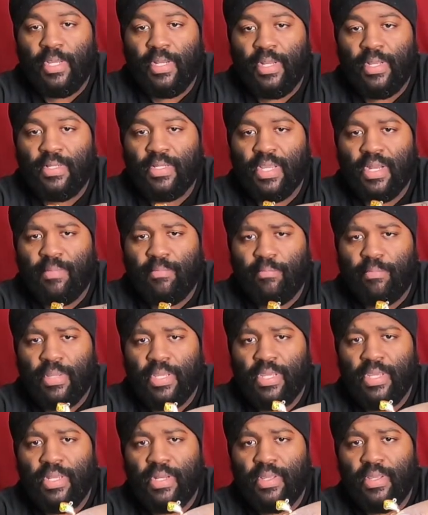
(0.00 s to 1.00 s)
made? It's got a
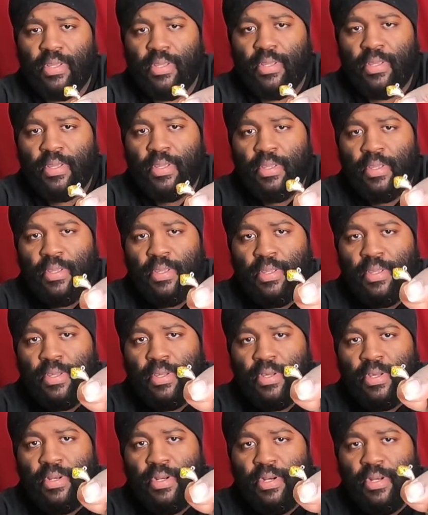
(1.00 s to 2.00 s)
bead
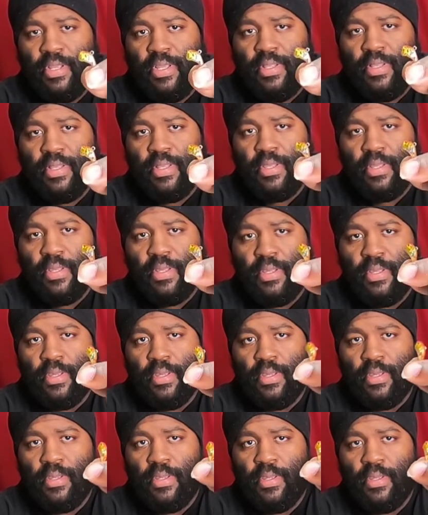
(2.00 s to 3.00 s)
underneath,
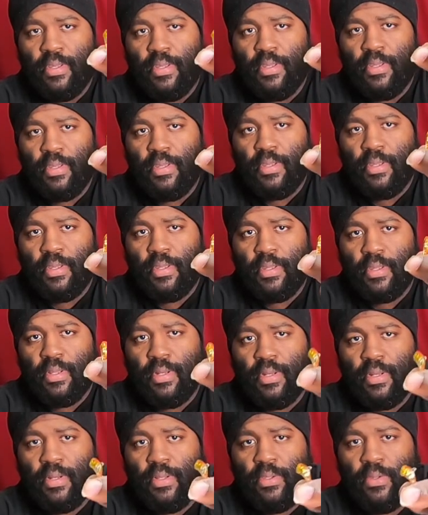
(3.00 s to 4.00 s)

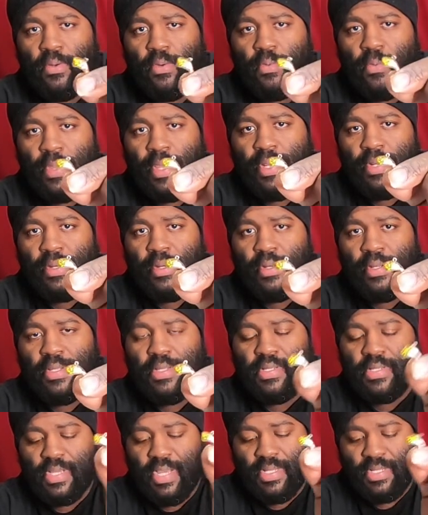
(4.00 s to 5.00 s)
and then the little weight on the
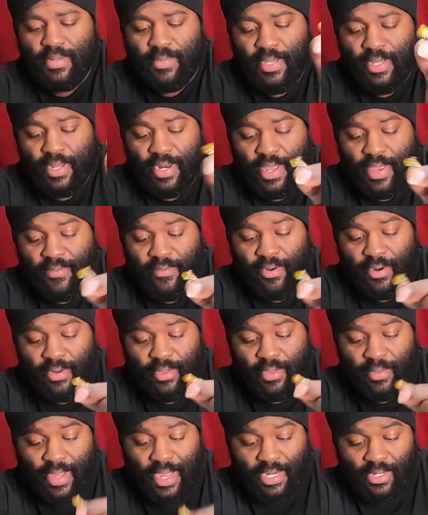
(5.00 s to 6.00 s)
inside to make it heavier
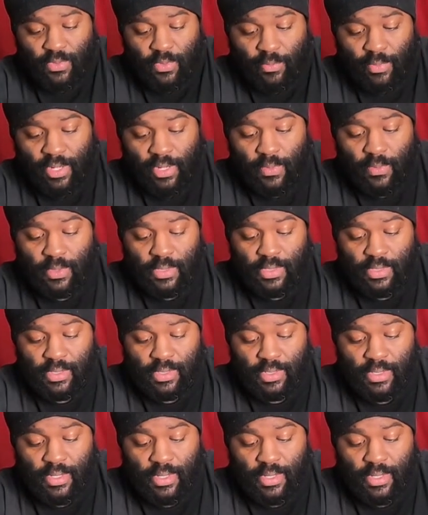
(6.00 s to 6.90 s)
than the actual bigger ones.